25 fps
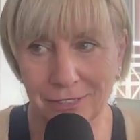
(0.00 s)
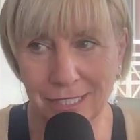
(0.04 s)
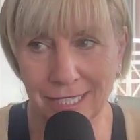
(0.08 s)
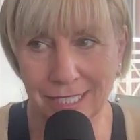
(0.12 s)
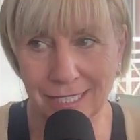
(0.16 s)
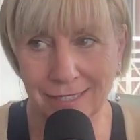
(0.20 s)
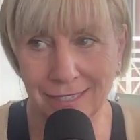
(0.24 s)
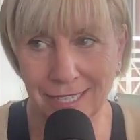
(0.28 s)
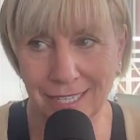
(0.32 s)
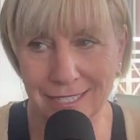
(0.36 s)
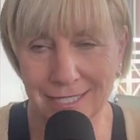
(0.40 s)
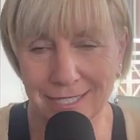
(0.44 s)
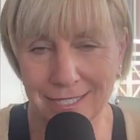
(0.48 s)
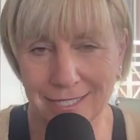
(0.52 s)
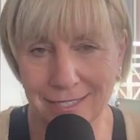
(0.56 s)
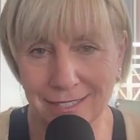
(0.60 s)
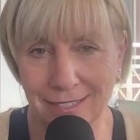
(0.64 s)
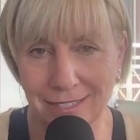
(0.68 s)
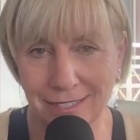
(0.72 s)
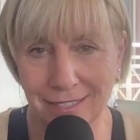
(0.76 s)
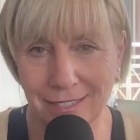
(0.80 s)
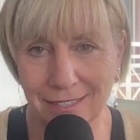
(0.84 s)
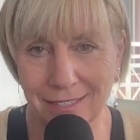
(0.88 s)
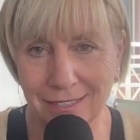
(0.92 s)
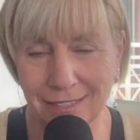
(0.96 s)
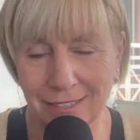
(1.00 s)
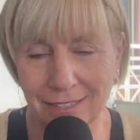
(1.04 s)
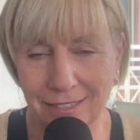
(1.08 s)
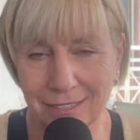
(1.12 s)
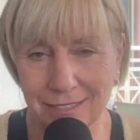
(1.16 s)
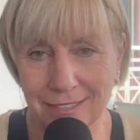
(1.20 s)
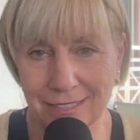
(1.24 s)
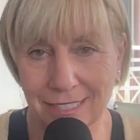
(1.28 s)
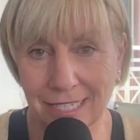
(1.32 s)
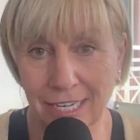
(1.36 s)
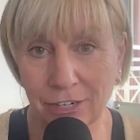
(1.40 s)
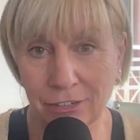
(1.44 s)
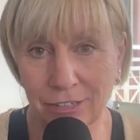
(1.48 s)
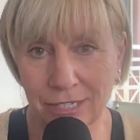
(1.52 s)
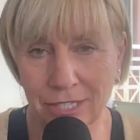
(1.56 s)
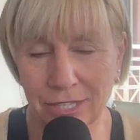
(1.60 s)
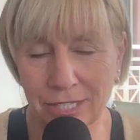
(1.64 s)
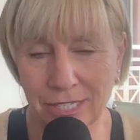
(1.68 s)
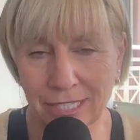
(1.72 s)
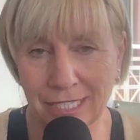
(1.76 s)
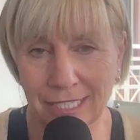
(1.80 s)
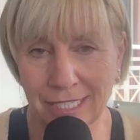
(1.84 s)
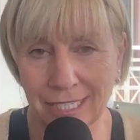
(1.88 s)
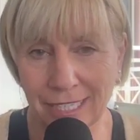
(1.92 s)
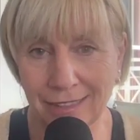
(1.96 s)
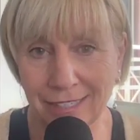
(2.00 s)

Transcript: Like that's a, a scary thing.